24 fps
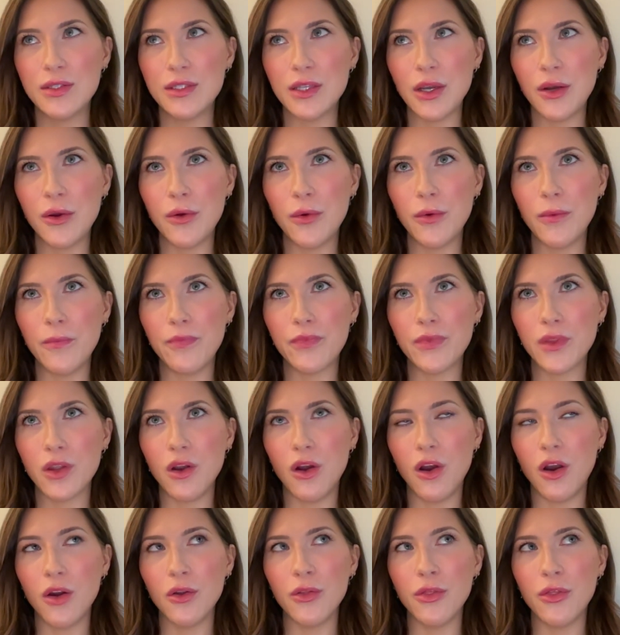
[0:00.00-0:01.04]
So
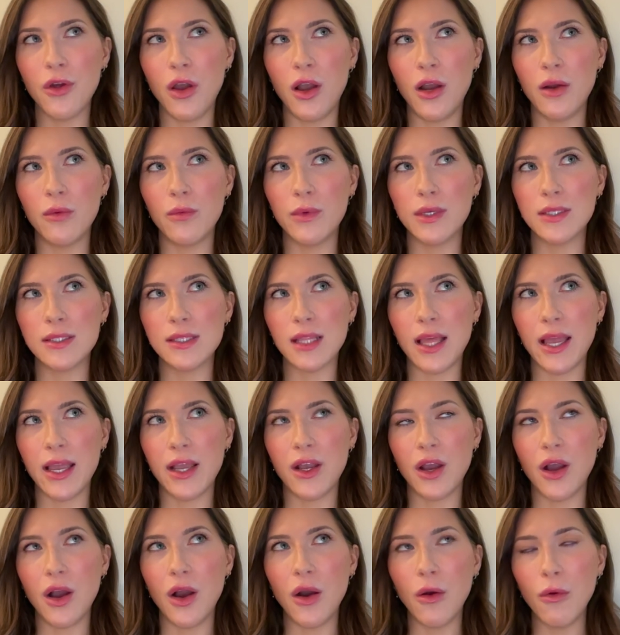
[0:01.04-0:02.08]
our thought was like,
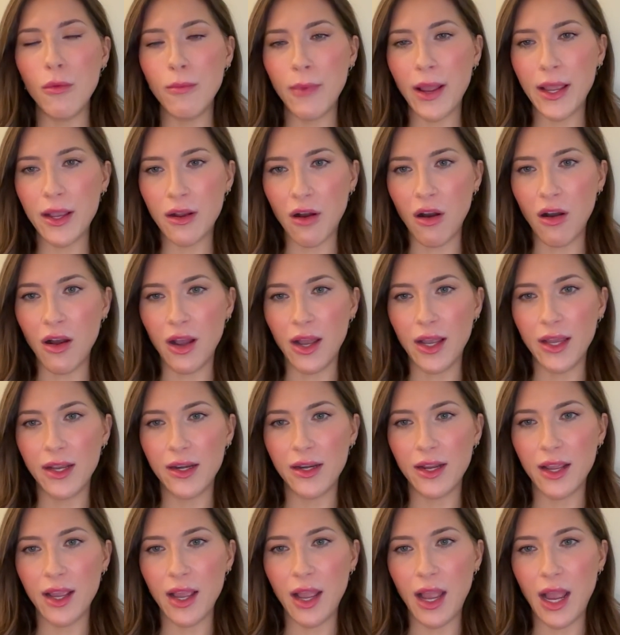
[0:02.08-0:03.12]
oh my God,
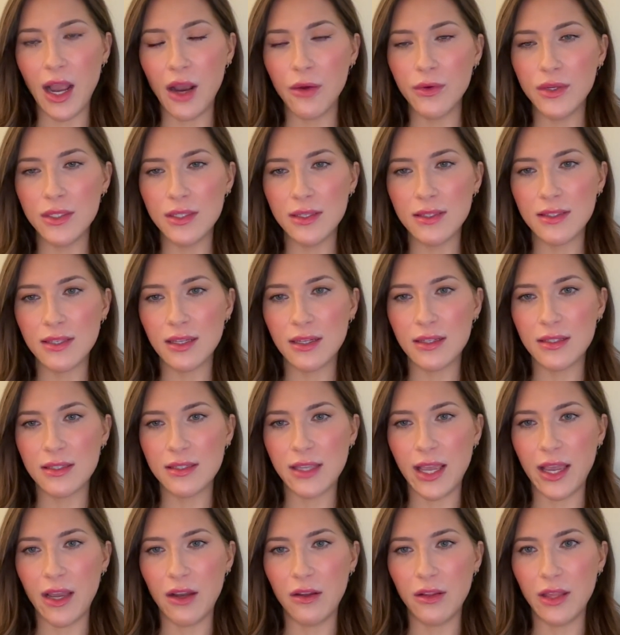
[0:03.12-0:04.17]
how is this going to scale?